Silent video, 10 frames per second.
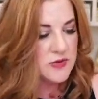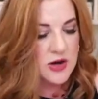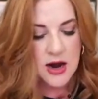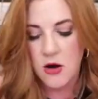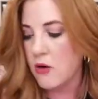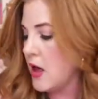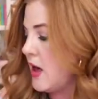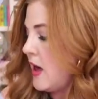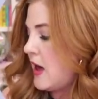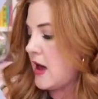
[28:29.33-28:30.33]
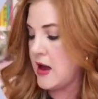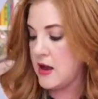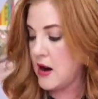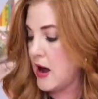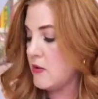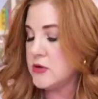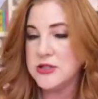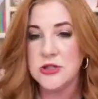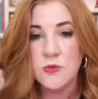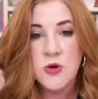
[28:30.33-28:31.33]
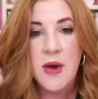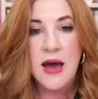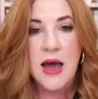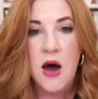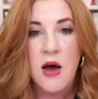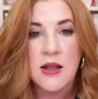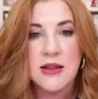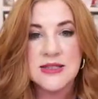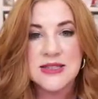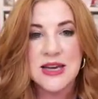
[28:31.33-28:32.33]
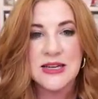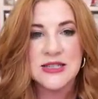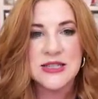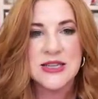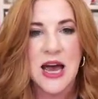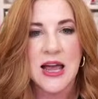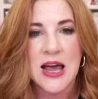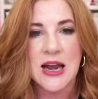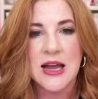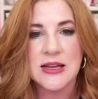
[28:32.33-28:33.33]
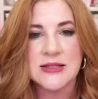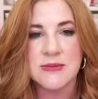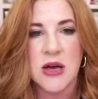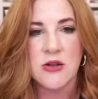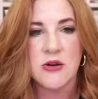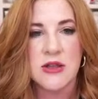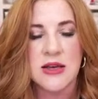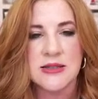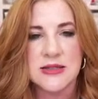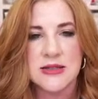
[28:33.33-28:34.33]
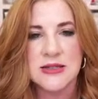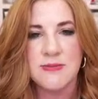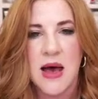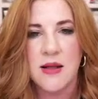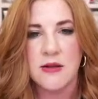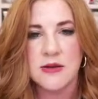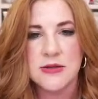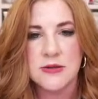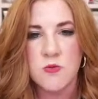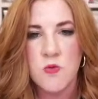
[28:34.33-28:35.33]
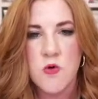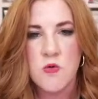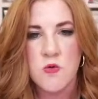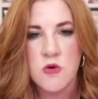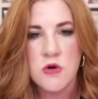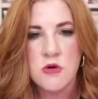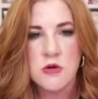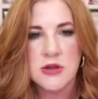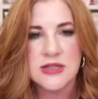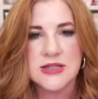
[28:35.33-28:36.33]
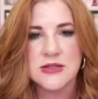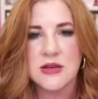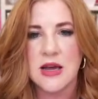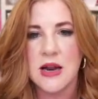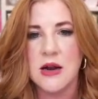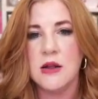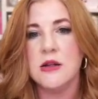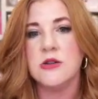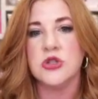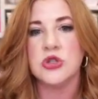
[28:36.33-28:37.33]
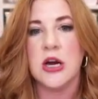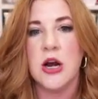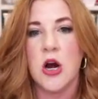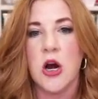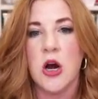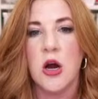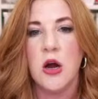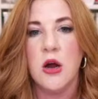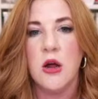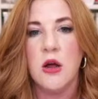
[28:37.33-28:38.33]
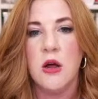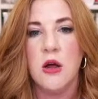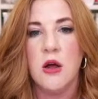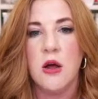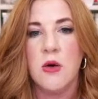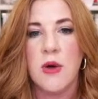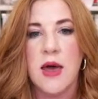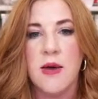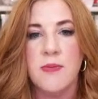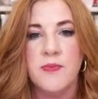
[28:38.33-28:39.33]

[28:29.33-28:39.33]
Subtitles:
for now, and I will zoom you back out, and let's get to die cutting some other things. And this mat looks, ooh, let's get it a little straighter. Okay.